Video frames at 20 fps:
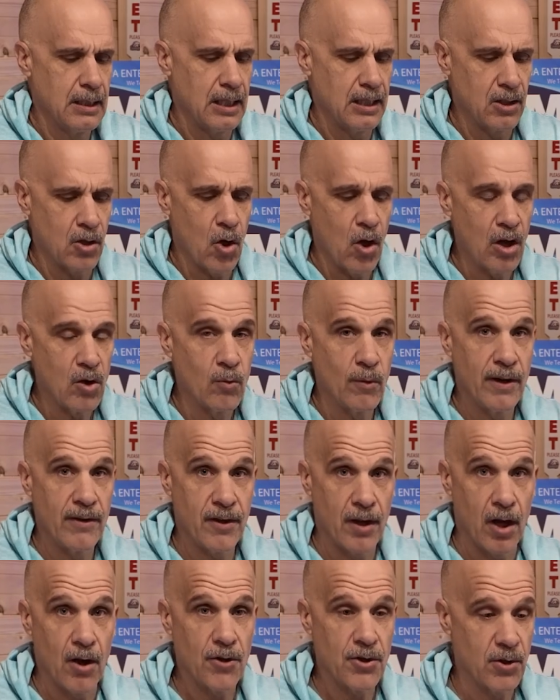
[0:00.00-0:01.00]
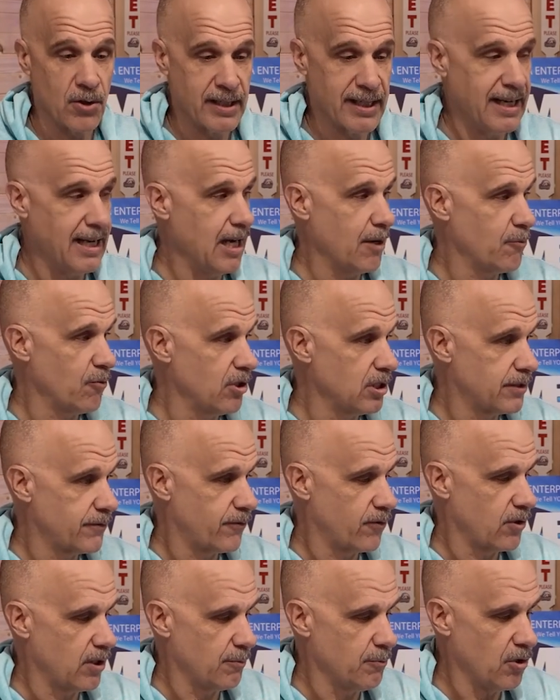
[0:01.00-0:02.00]
along with other cameras
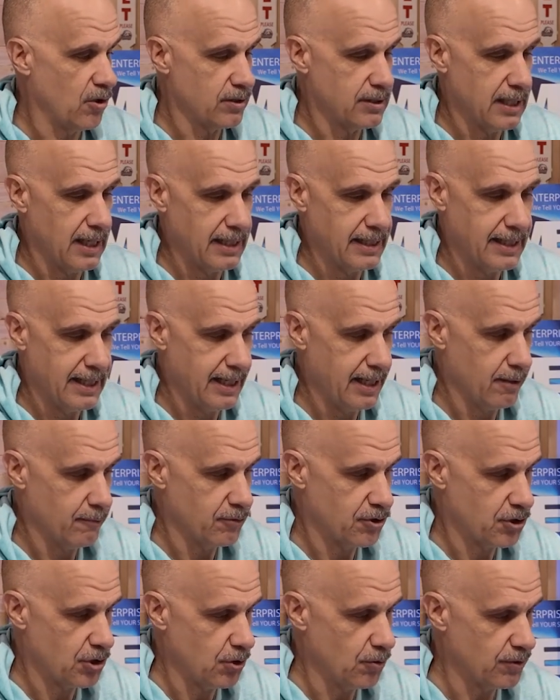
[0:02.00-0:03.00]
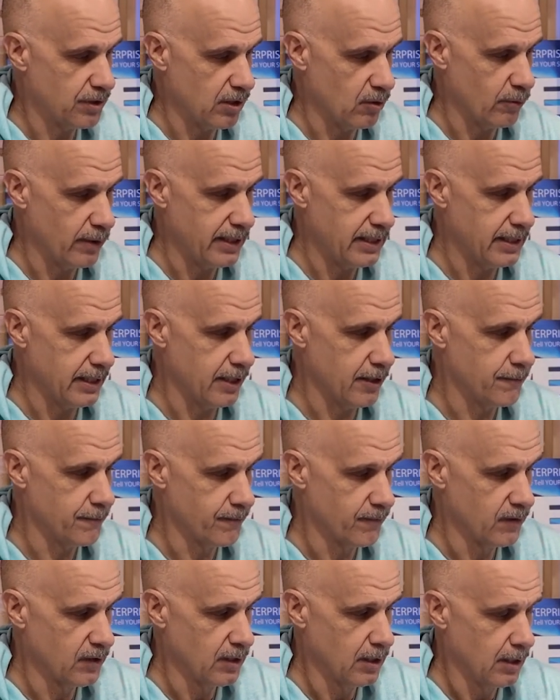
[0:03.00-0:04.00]
for a multicam shoot that we
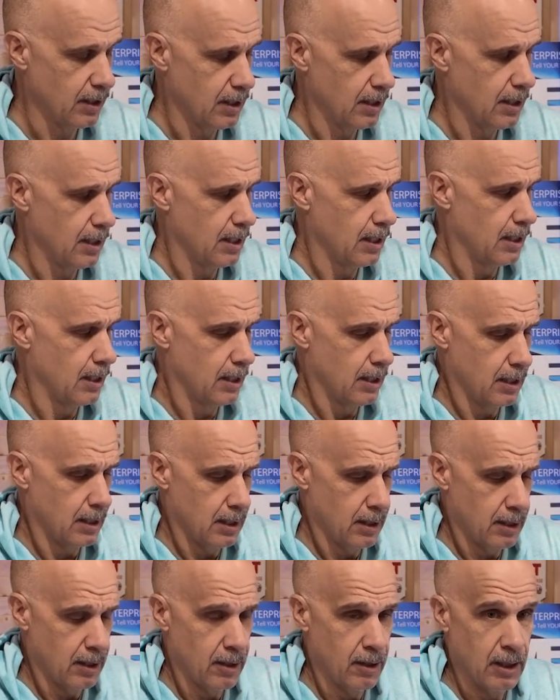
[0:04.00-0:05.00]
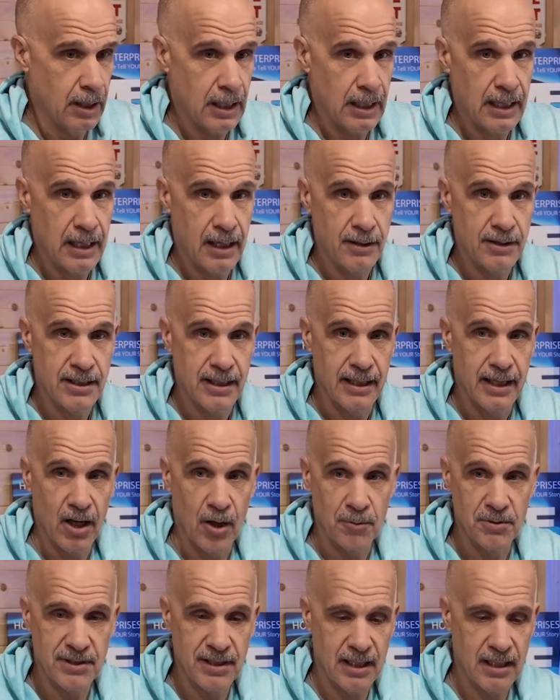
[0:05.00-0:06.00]
did to
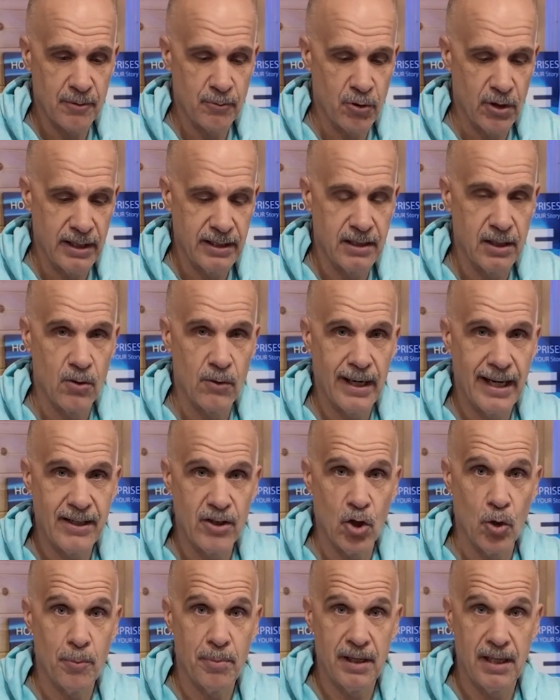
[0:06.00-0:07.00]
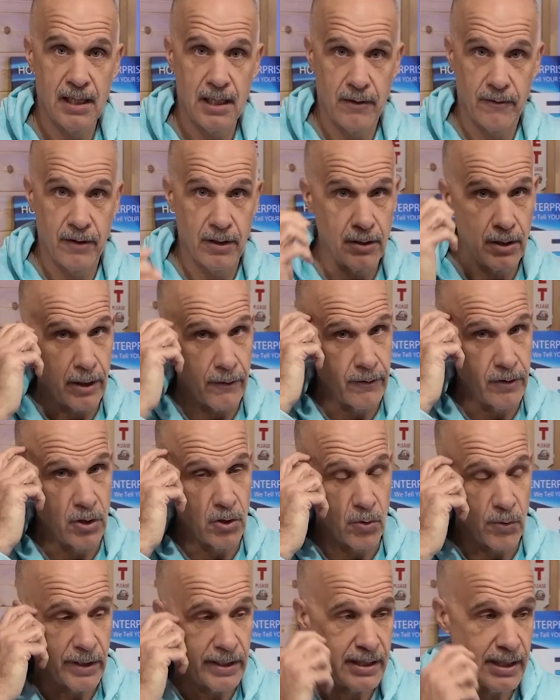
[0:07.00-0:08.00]
help celebrate the grand opening of a
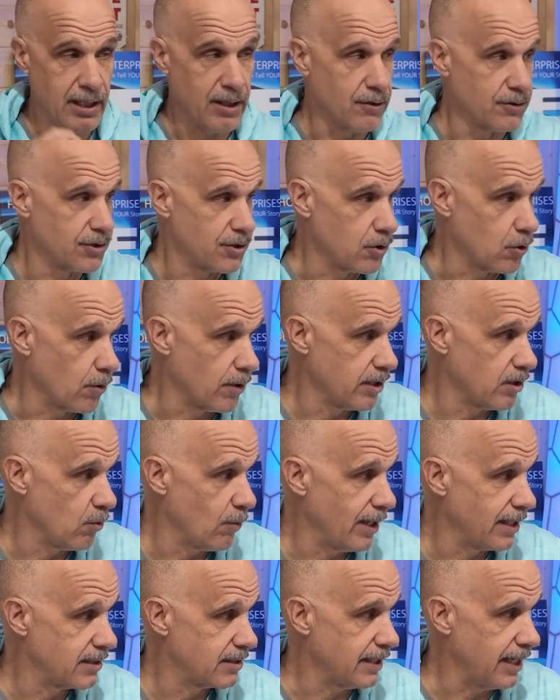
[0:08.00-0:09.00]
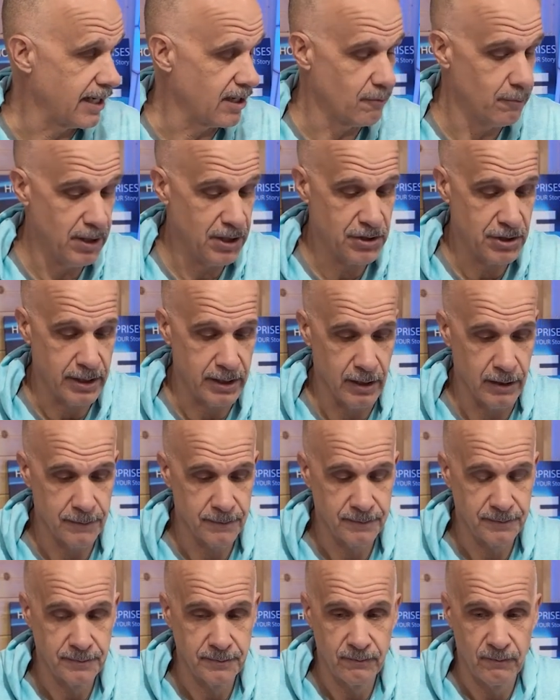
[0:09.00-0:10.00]
new retail store in the west side of
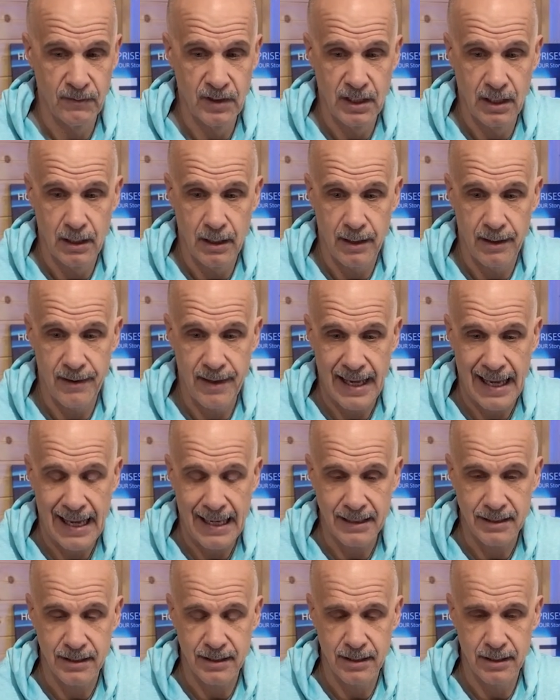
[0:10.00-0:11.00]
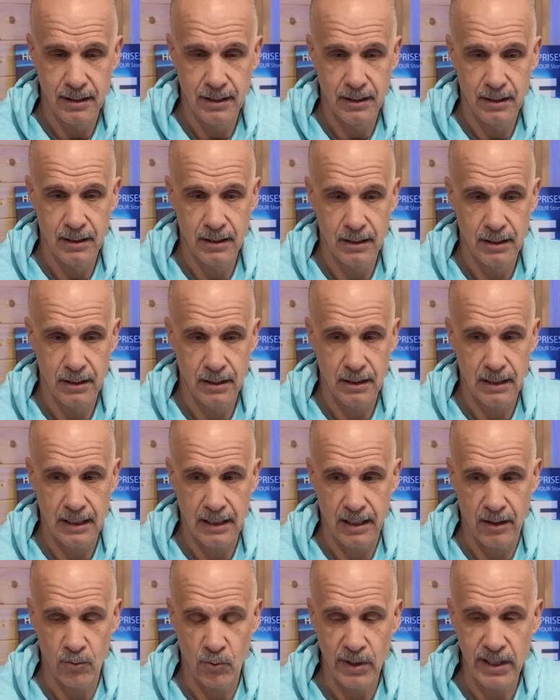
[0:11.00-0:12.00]
Michigan. That
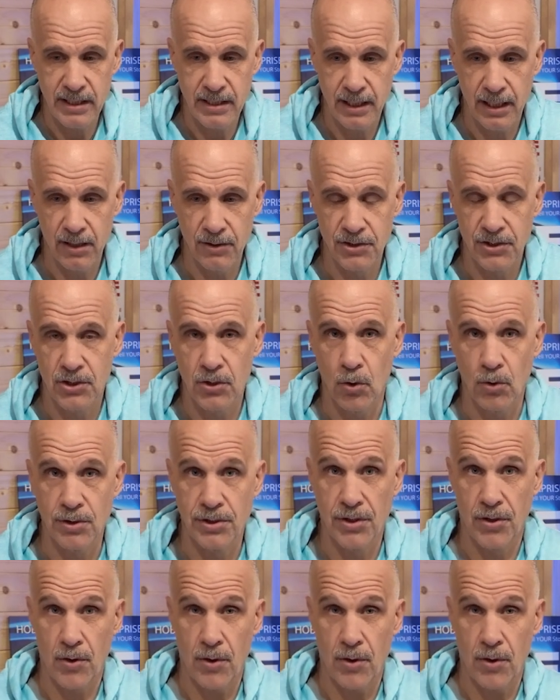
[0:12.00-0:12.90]
retail store is